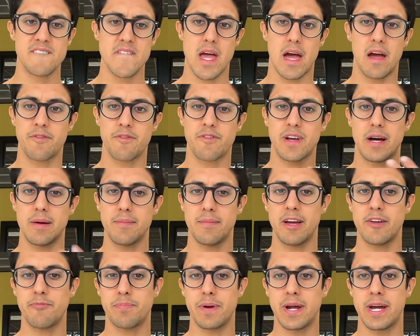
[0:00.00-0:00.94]
I've come,
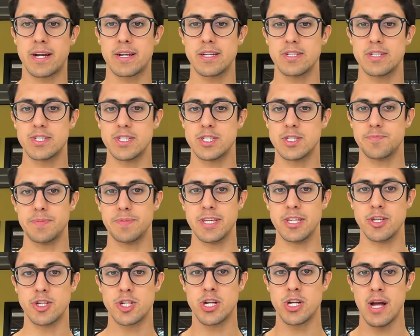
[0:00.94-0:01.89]
I've practiced a
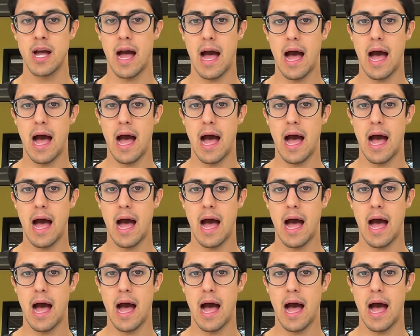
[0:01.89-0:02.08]
speech,